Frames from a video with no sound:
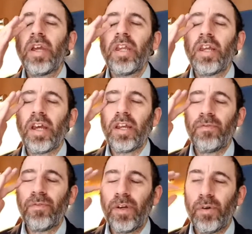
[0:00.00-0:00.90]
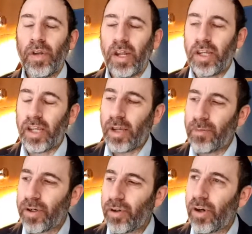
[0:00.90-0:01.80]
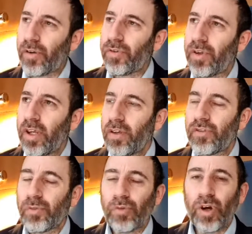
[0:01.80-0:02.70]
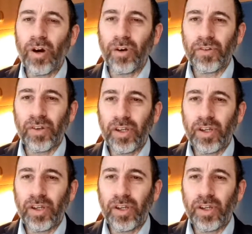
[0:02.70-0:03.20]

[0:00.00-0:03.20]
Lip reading: in a field, and he came across some rocks,